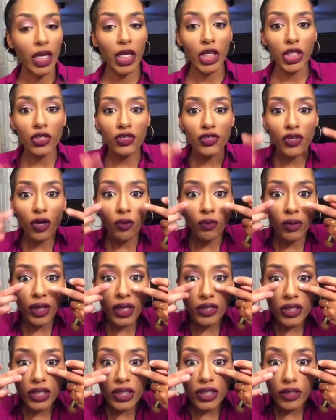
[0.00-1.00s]
You don't want
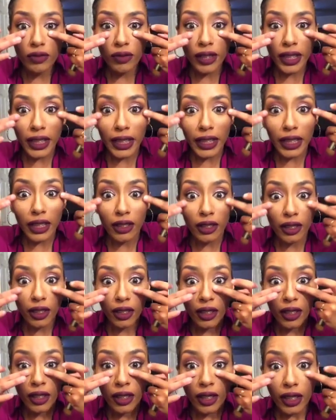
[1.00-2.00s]
to just do it here
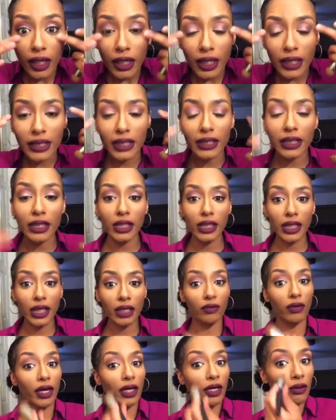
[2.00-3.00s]
because that's how you get
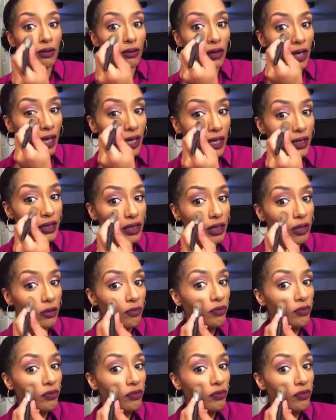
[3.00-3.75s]
raccoon eyes.